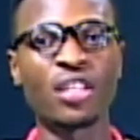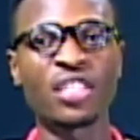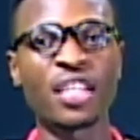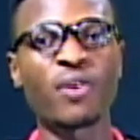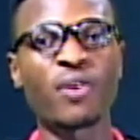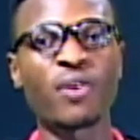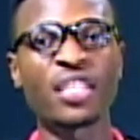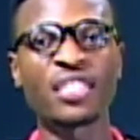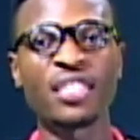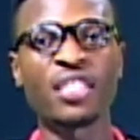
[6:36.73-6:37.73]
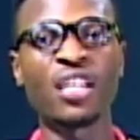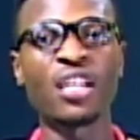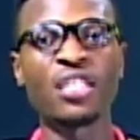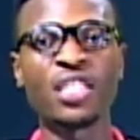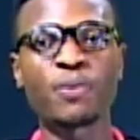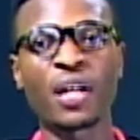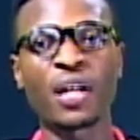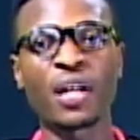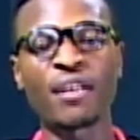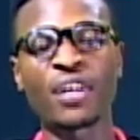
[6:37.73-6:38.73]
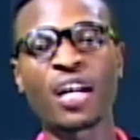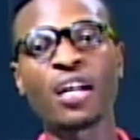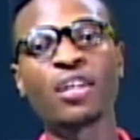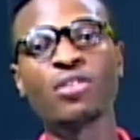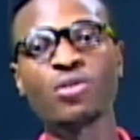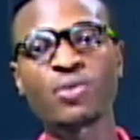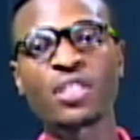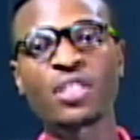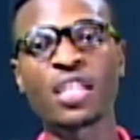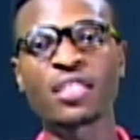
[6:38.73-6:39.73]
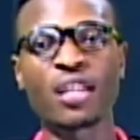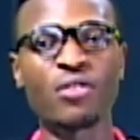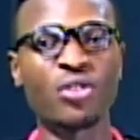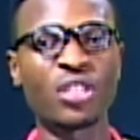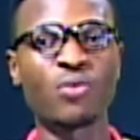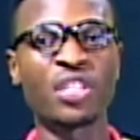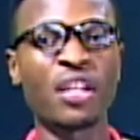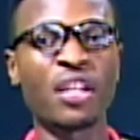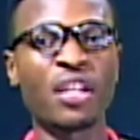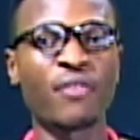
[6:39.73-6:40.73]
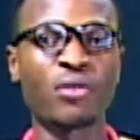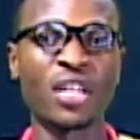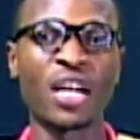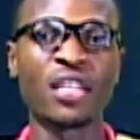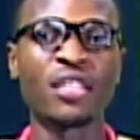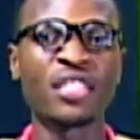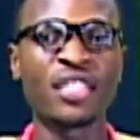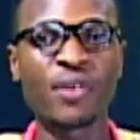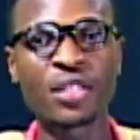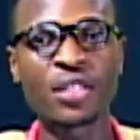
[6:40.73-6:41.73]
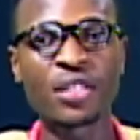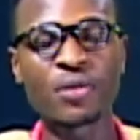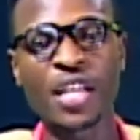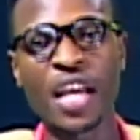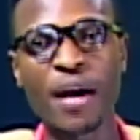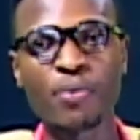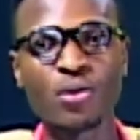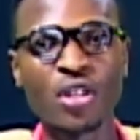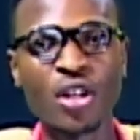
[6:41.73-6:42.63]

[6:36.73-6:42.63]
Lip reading: He say, one, see, this palava, group sex. And you know, say, we didn't have owner. See where to where it happen.